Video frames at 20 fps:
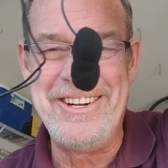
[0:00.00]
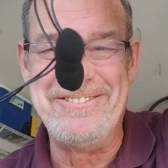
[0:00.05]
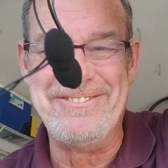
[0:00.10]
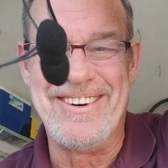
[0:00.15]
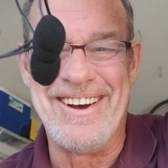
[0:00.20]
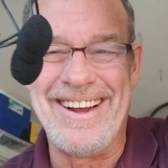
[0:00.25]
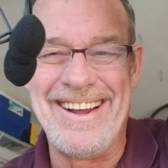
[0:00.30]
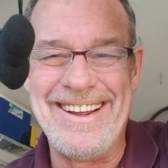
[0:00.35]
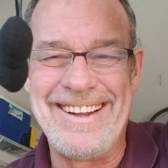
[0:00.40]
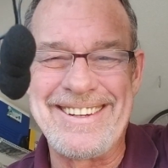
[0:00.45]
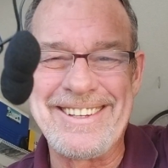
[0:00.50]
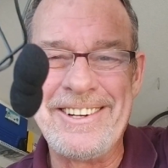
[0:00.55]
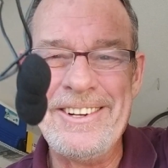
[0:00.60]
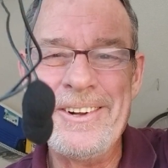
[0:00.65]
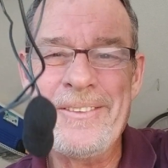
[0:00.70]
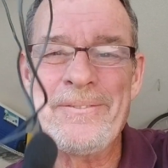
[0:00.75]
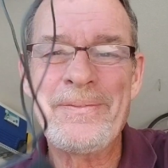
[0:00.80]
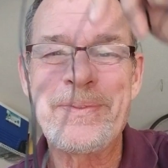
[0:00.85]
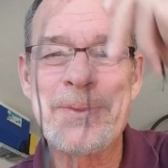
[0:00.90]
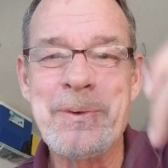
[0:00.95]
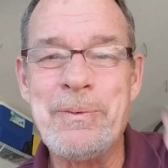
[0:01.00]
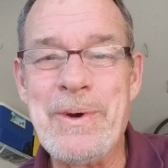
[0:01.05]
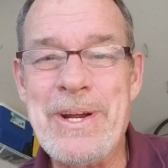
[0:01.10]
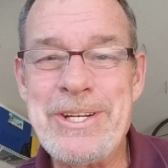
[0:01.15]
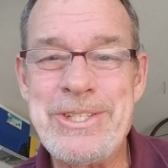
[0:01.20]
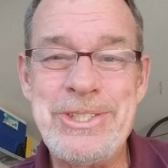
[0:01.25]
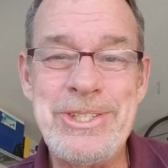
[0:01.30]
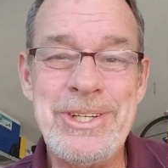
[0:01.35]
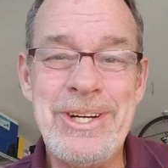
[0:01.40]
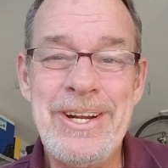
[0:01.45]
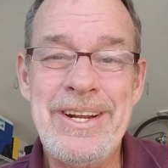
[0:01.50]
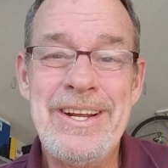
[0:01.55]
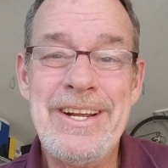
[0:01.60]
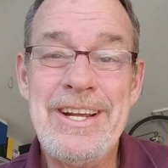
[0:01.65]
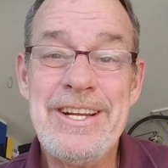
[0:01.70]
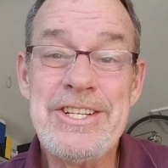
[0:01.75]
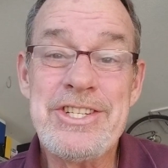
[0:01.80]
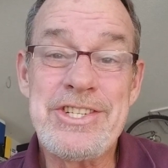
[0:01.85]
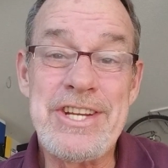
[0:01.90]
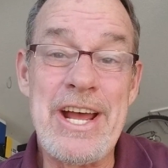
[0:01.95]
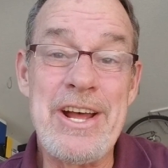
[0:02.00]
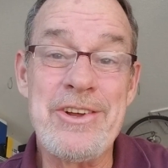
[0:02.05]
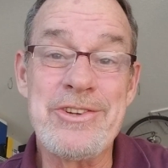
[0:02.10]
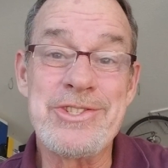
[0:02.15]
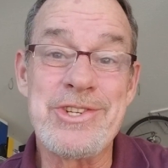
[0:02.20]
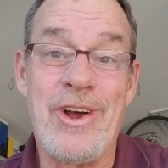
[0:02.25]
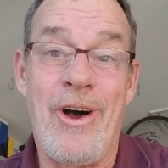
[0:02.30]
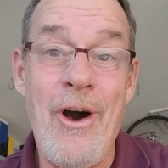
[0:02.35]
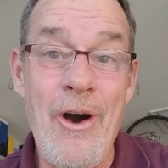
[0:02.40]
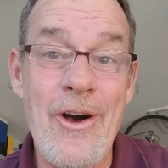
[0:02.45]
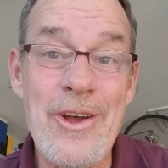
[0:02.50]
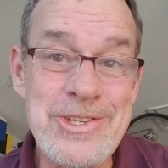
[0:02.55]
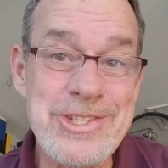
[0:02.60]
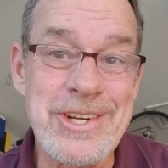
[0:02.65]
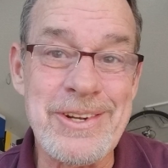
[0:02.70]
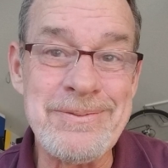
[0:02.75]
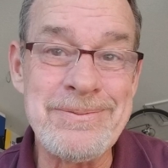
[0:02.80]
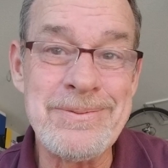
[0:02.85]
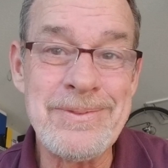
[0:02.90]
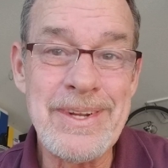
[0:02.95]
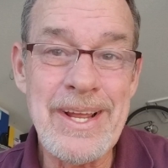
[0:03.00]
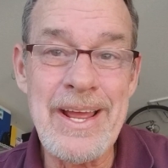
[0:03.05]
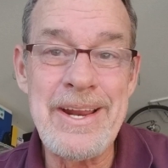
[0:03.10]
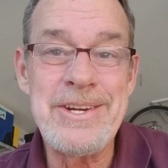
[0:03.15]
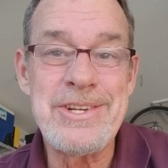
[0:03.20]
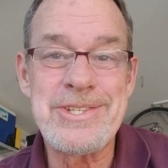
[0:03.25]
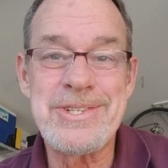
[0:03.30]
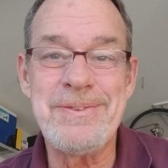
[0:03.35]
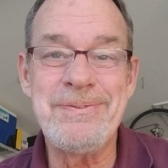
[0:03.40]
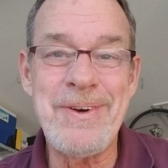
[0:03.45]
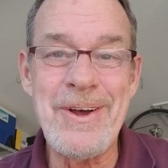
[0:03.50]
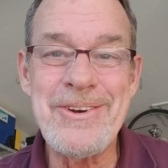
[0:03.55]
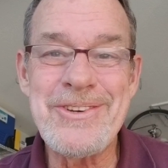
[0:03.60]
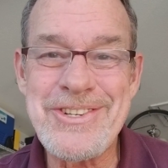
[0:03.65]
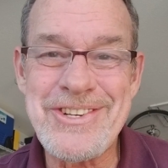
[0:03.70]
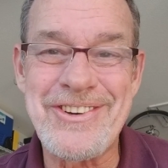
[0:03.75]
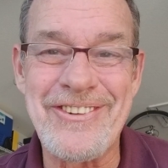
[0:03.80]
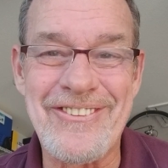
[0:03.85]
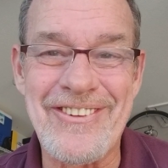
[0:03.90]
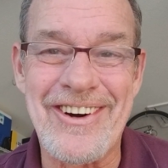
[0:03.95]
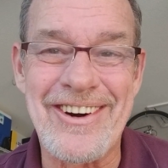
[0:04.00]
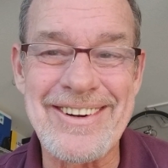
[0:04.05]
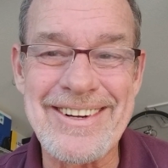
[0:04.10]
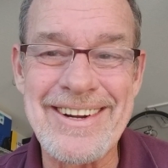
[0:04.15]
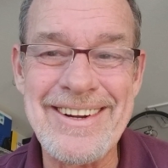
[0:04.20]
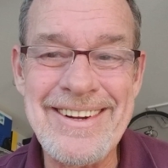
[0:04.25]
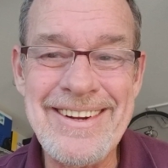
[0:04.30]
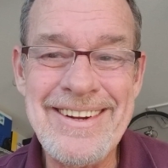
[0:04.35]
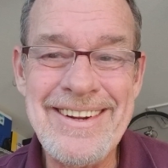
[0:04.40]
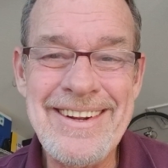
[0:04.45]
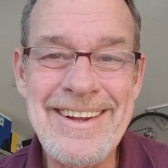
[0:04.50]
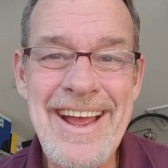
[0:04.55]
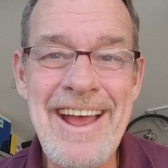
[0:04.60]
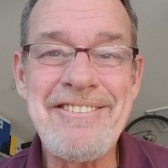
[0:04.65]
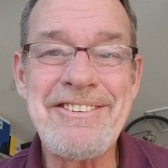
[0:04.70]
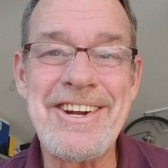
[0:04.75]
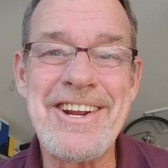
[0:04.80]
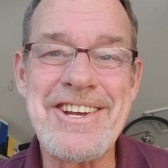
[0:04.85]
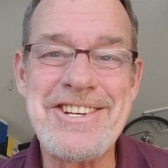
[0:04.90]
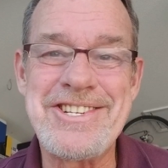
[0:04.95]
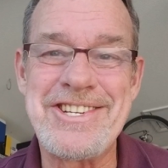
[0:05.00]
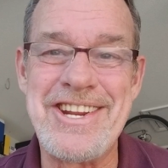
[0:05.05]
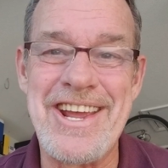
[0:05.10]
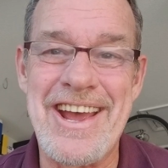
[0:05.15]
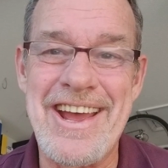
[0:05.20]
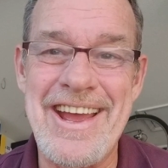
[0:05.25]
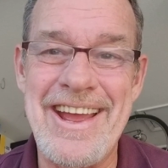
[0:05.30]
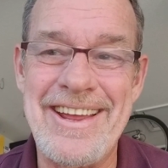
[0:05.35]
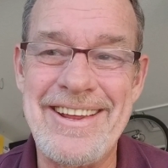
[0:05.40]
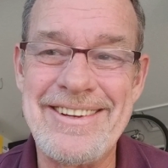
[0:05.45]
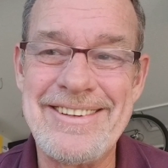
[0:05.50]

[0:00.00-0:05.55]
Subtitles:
mic, which sounds awesome and is supposed to work. Have a nice day.